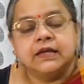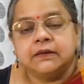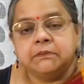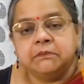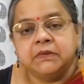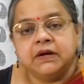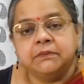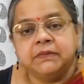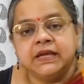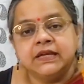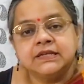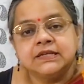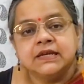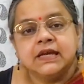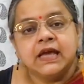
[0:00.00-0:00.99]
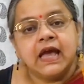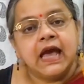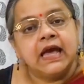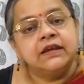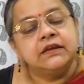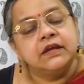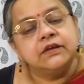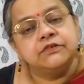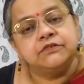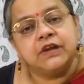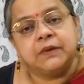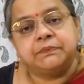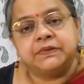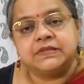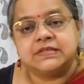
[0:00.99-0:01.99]
mermaid and
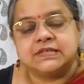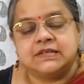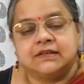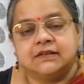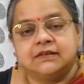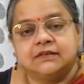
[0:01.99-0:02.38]
Rapunzel.